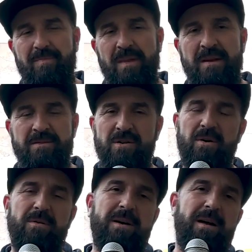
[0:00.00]

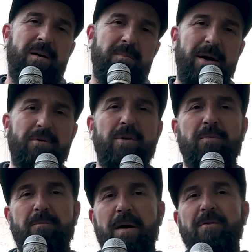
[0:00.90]
So my real,
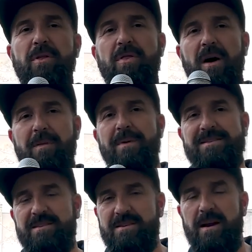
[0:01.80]
my real thought and
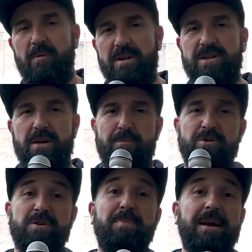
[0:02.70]
message that I wanted to share, the
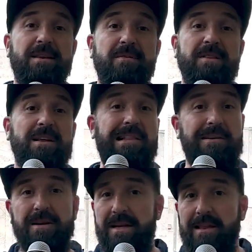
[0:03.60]
perspective and the
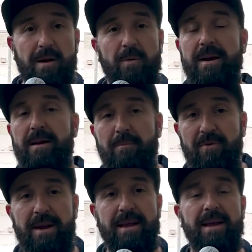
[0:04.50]
clarity that I wanted to
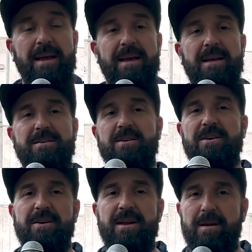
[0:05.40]
bring, is a
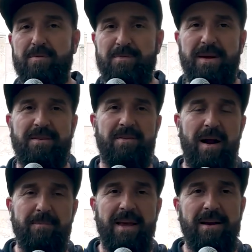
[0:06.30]
clarity and a perspective that
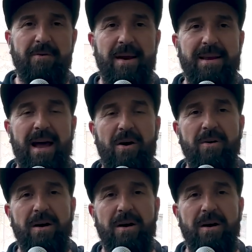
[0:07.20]
I'm gaining right now,